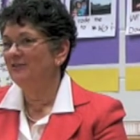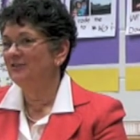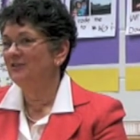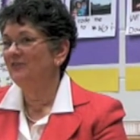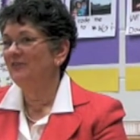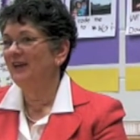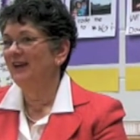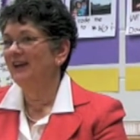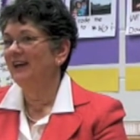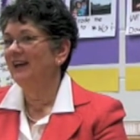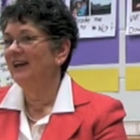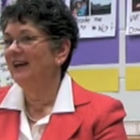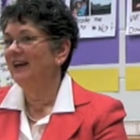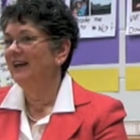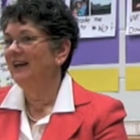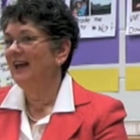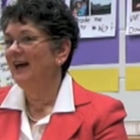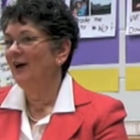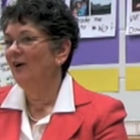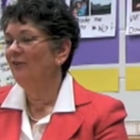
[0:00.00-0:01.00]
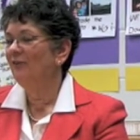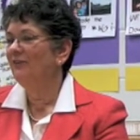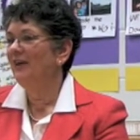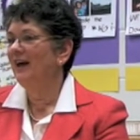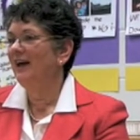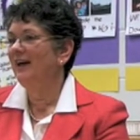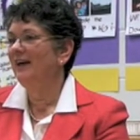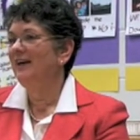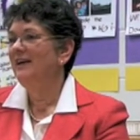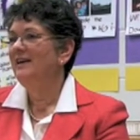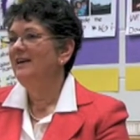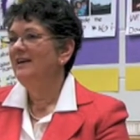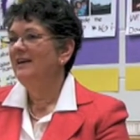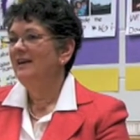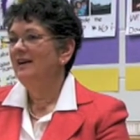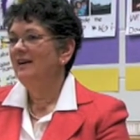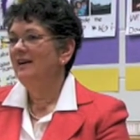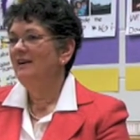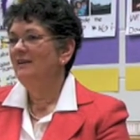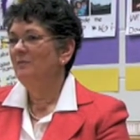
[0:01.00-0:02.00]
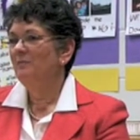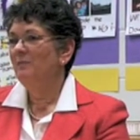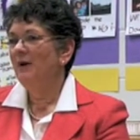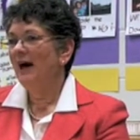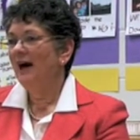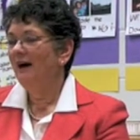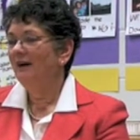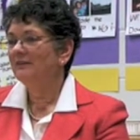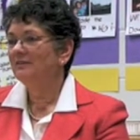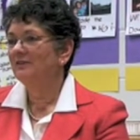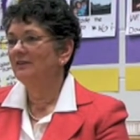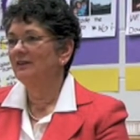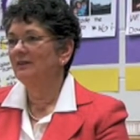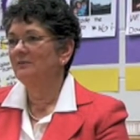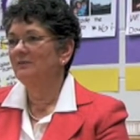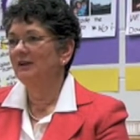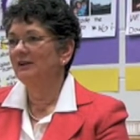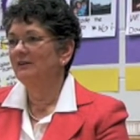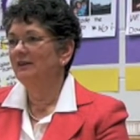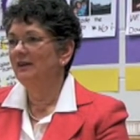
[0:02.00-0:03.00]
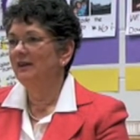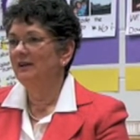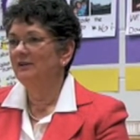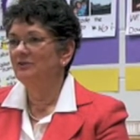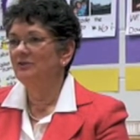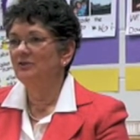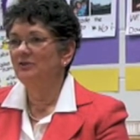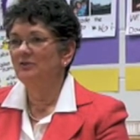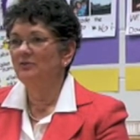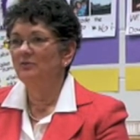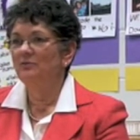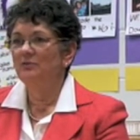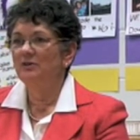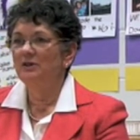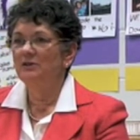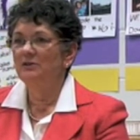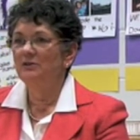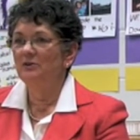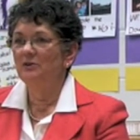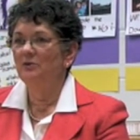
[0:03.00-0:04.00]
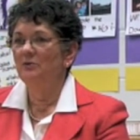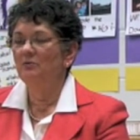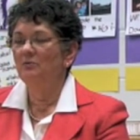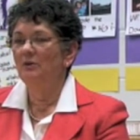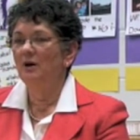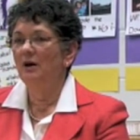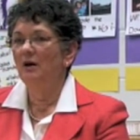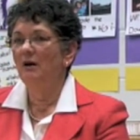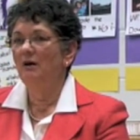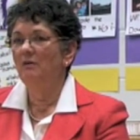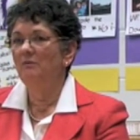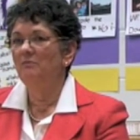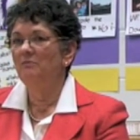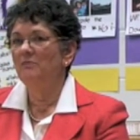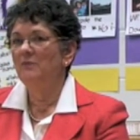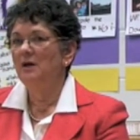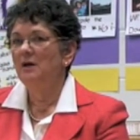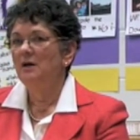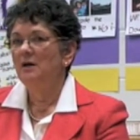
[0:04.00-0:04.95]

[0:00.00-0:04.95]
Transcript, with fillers: of thinking and how they impact our ability to, to um,